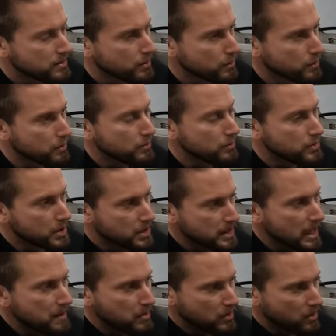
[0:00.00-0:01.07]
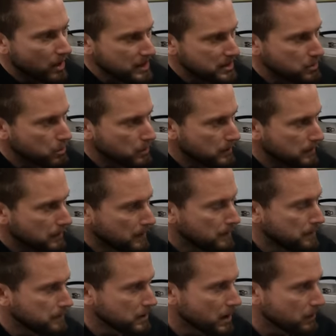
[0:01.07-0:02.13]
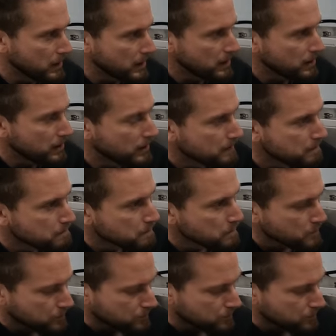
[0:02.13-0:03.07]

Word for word: to just keep a nice sort of flowing